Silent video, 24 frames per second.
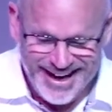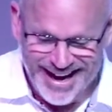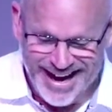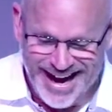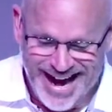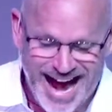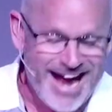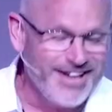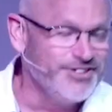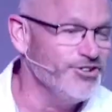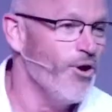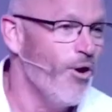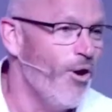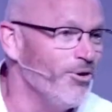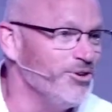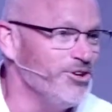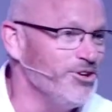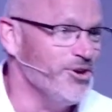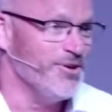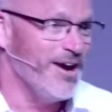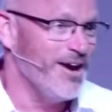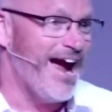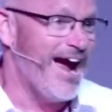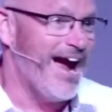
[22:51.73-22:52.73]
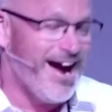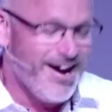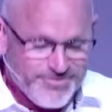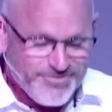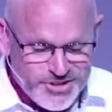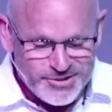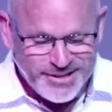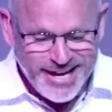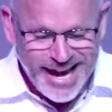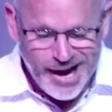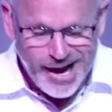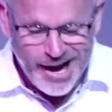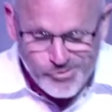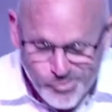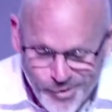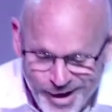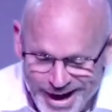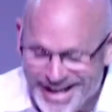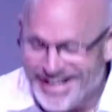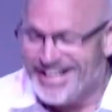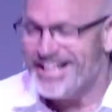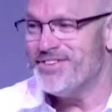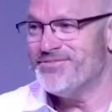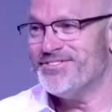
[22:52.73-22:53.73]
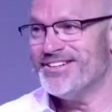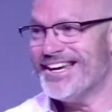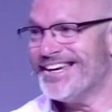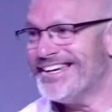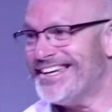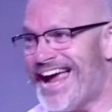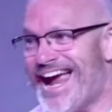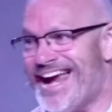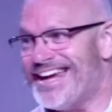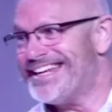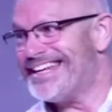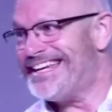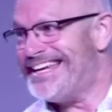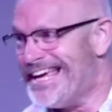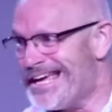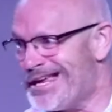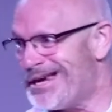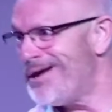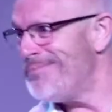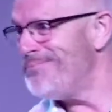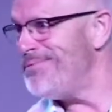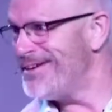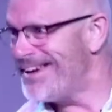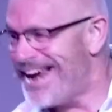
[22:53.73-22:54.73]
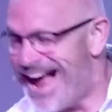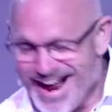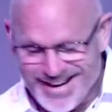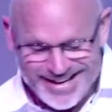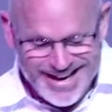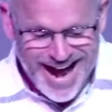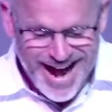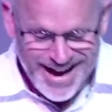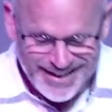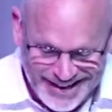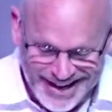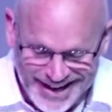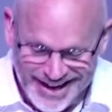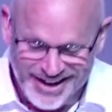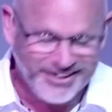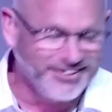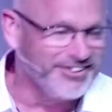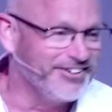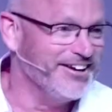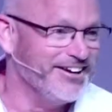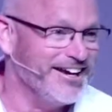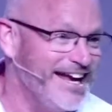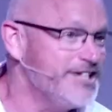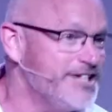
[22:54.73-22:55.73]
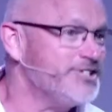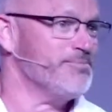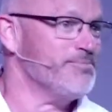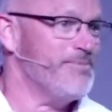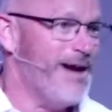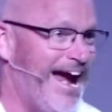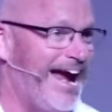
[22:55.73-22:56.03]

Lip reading: I know you have. You can't wait even today to get up and on out of here and eat